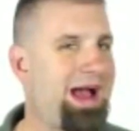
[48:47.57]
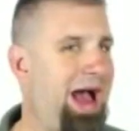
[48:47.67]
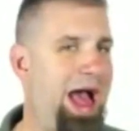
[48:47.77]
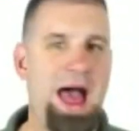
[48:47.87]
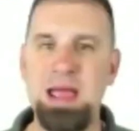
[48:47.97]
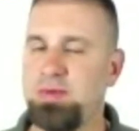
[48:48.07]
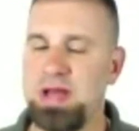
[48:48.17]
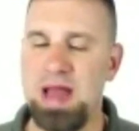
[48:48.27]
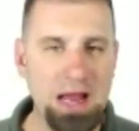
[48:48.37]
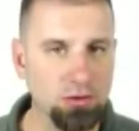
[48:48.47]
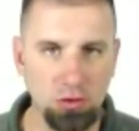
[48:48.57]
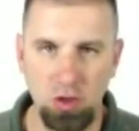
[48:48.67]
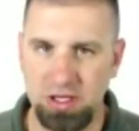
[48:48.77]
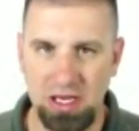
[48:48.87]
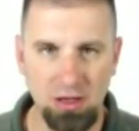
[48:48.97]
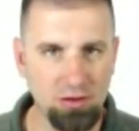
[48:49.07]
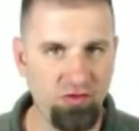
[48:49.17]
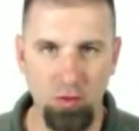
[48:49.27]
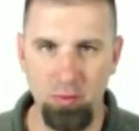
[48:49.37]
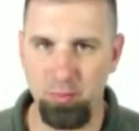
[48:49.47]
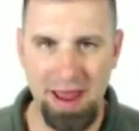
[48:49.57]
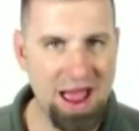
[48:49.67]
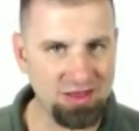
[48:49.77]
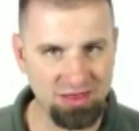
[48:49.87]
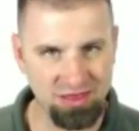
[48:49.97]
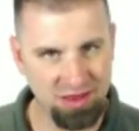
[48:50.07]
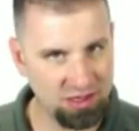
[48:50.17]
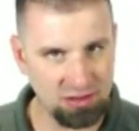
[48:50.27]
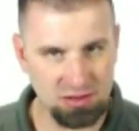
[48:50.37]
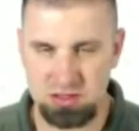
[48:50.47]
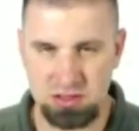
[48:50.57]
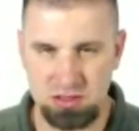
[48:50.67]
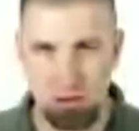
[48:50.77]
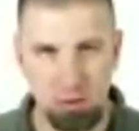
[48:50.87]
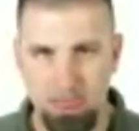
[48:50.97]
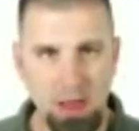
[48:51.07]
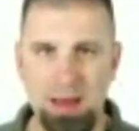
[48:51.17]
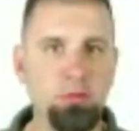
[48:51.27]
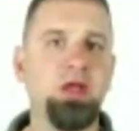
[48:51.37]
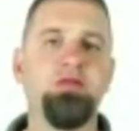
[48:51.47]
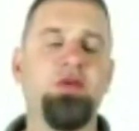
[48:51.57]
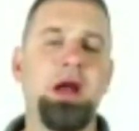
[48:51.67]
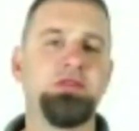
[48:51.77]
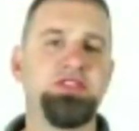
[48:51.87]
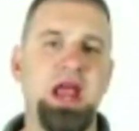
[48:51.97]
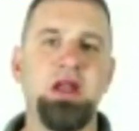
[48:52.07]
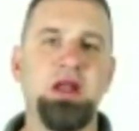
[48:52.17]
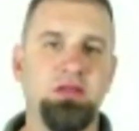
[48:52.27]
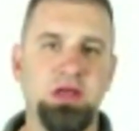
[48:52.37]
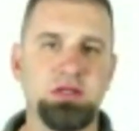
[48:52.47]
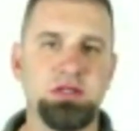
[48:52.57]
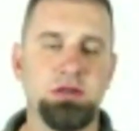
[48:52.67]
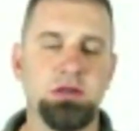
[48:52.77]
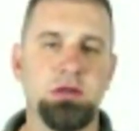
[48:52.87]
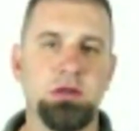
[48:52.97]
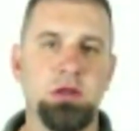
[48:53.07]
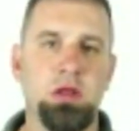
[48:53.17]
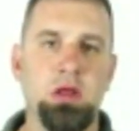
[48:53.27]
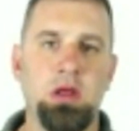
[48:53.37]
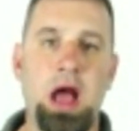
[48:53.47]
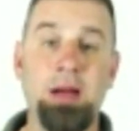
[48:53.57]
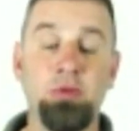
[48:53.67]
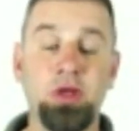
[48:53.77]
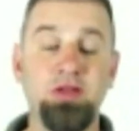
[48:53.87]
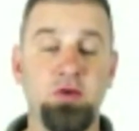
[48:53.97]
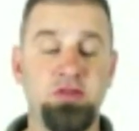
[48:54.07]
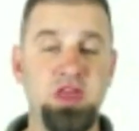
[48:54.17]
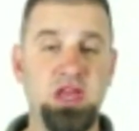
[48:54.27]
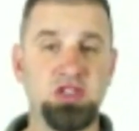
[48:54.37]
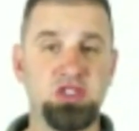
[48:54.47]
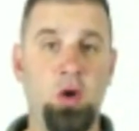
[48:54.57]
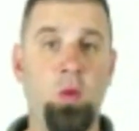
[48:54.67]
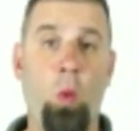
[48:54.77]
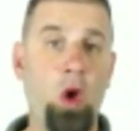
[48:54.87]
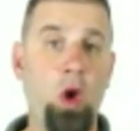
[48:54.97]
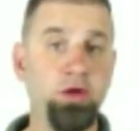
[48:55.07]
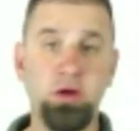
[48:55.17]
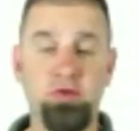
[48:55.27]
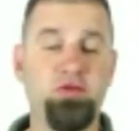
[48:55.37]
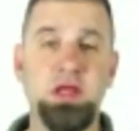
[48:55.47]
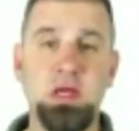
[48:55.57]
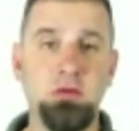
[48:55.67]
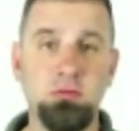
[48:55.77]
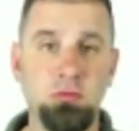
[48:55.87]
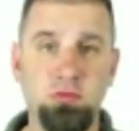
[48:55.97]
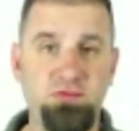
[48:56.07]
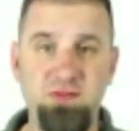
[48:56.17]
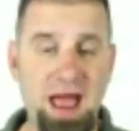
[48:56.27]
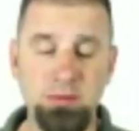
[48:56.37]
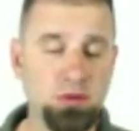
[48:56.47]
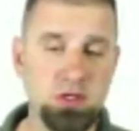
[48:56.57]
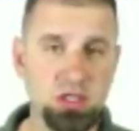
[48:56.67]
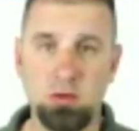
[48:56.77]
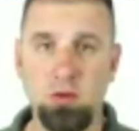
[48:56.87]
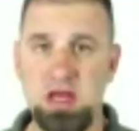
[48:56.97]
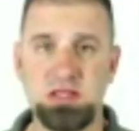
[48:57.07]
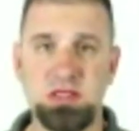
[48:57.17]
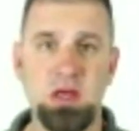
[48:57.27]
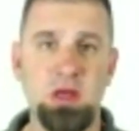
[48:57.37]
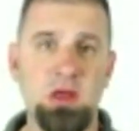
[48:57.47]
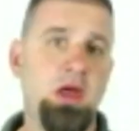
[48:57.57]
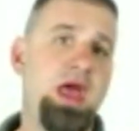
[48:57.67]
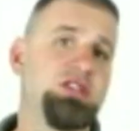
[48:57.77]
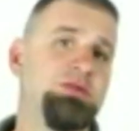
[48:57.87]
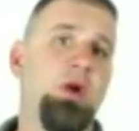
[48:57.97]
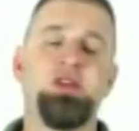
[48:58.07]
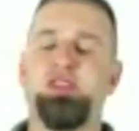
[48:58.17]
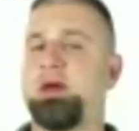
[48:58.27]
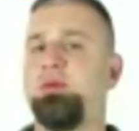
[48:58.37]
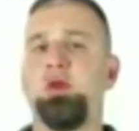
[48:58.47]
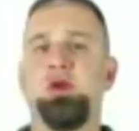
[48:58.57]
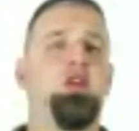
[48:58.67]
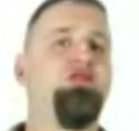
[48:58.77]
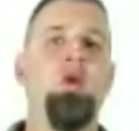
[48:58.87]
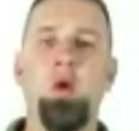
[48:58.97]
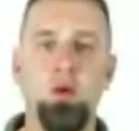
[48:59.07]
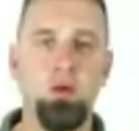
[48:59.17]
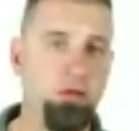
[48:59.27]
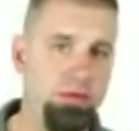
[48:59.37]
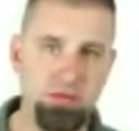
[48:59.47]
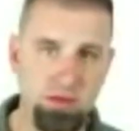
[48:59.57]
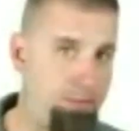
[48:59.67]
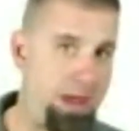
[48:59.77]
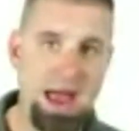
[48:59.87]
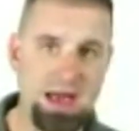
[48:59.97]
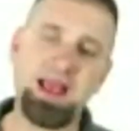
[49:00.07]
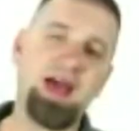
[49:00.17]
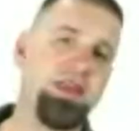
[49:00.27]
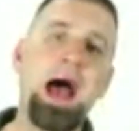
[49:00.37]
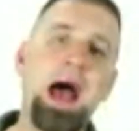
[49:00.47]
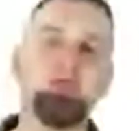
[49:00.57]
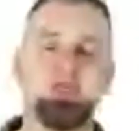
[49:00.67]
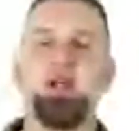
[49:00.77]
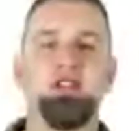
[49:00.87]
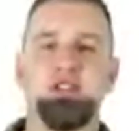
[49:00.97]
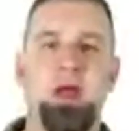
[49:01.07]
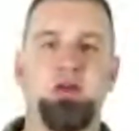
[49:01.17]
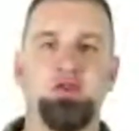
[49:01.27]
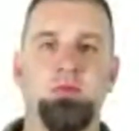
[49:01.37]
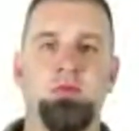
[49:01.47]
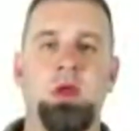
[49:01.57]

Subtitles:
I'm not looking for bad things. I'm looking for outstanding things. I'm looking for things that are wonderfully fabulous and great as much as I'm looking for the bad thing on the opposite end of the spectrum.